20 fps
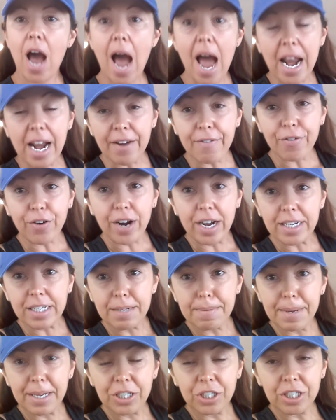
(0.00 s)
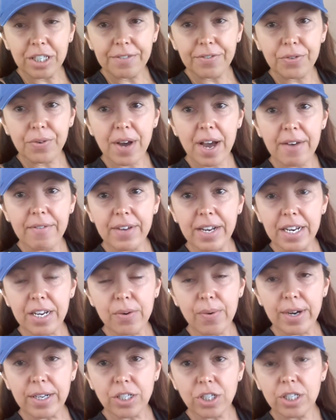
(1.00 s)
And I forgot to mention, if you have any
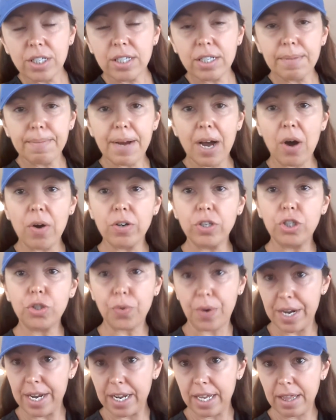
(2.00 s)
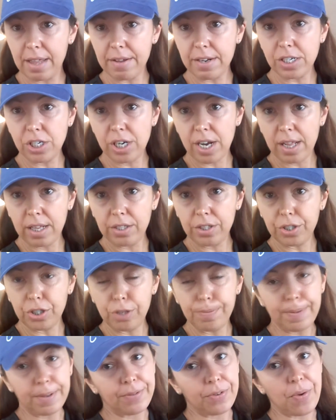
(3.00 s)
questions about joining the challenge
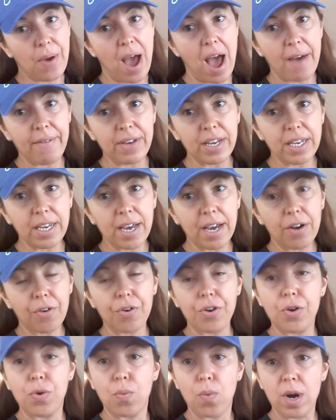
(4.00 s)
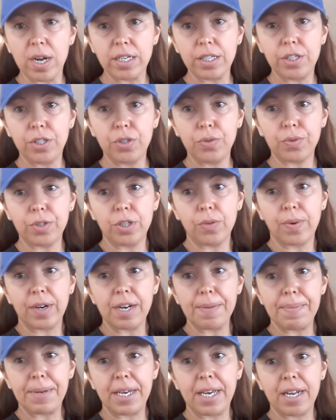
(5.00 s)
group, if you haven't yet, or you want to, or you
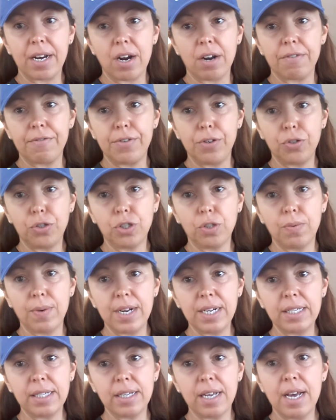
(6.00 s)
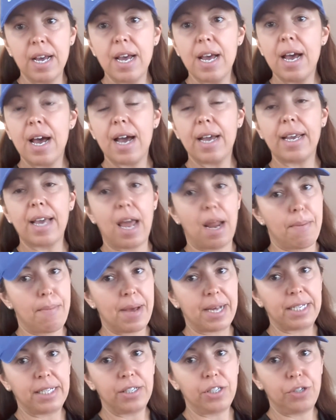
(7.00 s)
want to be in on future ones, again,
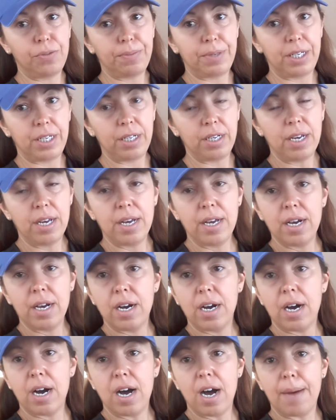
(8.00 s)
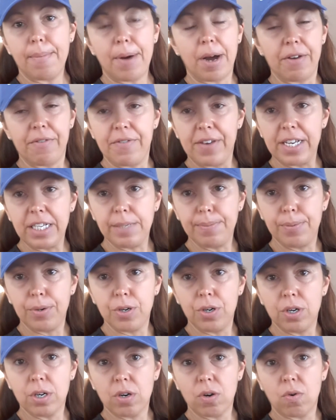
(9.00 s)
message me on
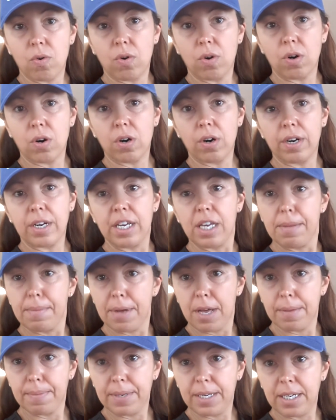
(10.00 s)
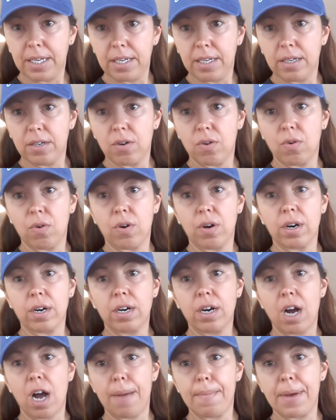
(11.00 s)
Facebook, or email me, or
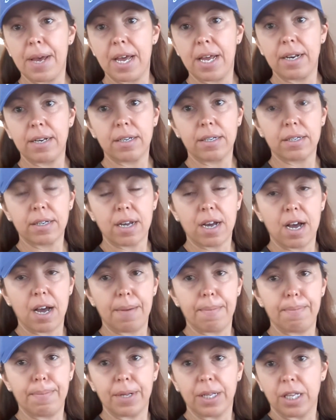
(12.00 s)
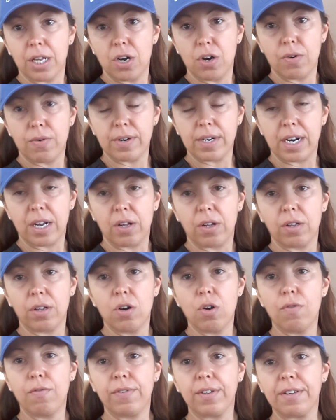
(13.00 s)
comment below, and I'll
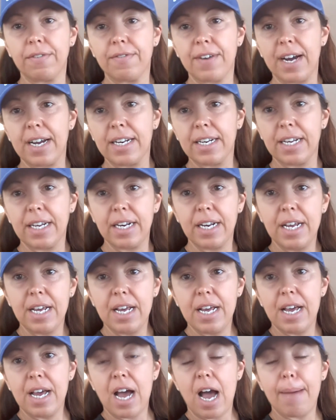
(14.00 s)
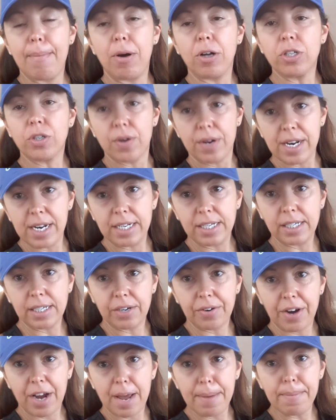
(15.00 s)
hopefully find it. I'm also on
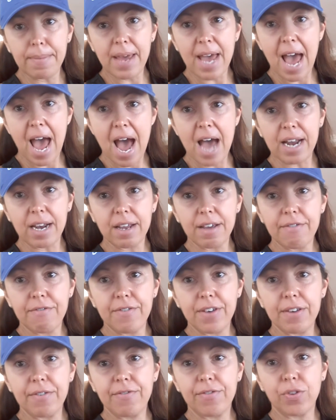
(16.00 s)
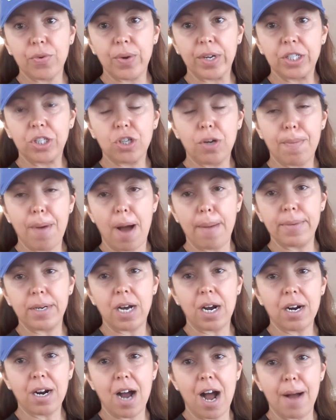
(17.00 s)
Instagram
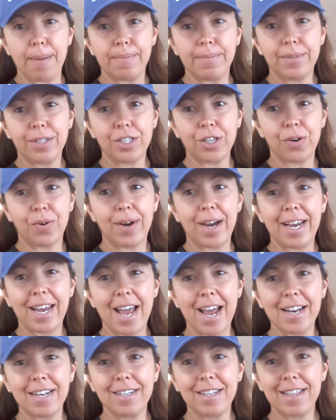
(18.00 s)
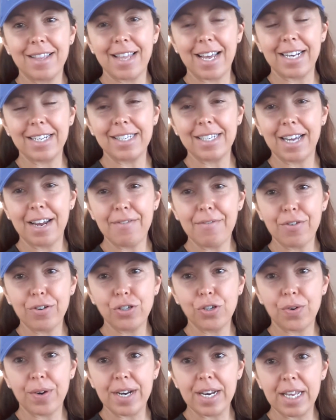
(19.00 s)
@fitfluentialmom.com. So again, thanks again for
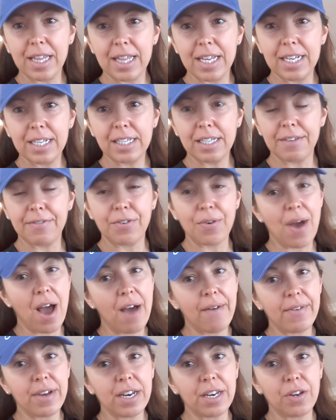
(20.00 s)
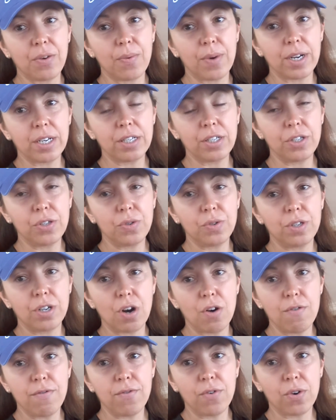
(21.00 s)
joining this. If you haven't and you want to,
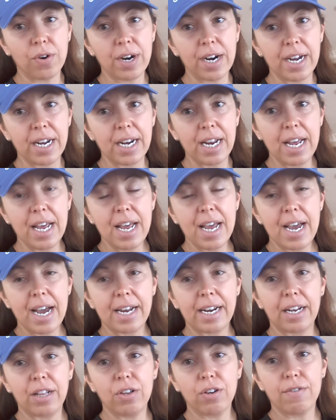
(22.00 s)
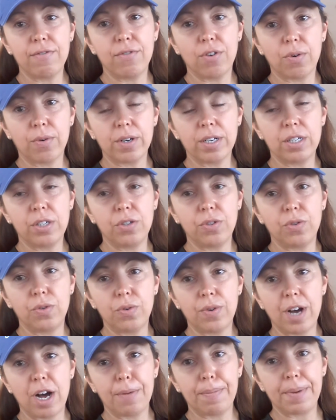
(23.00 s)
go for it. And I look forward
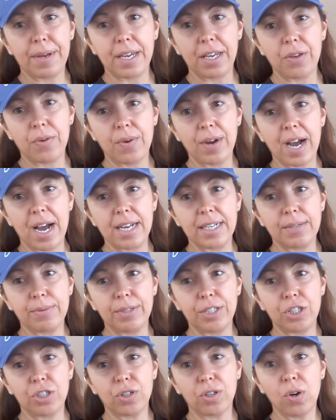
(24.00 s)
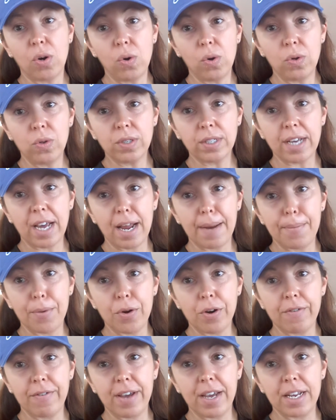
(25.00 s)
to helping you guys reach your goals and
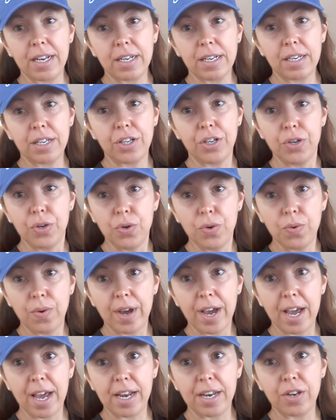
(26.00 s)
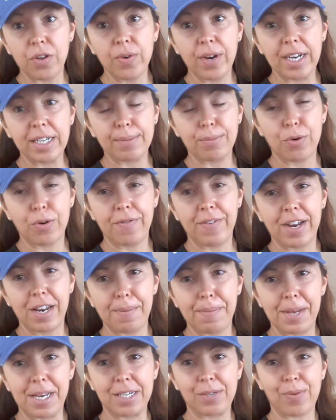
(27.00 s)
motivate you, and you guys
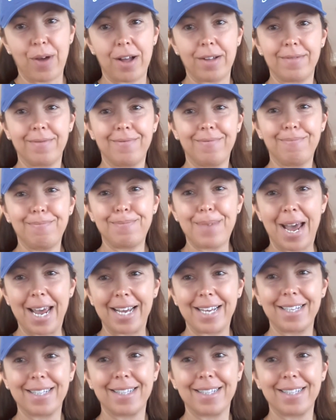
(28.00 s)
motivating me as well. Bye.